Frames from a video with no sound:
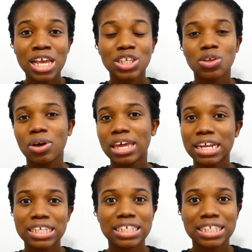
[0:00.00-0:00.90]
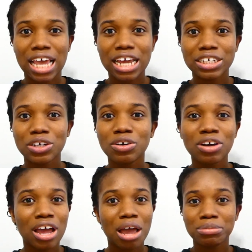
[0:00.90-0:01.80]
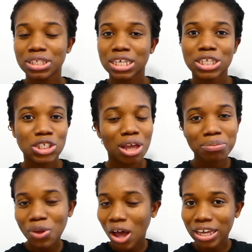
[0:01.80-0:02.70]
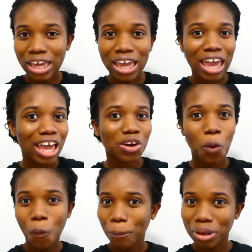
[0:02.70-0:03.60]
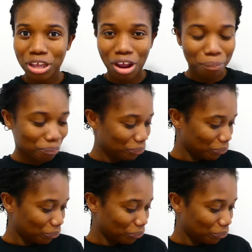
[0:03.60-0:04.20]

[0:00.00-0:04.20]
So it is a sandal. I'm just gonna stop talking and open it up.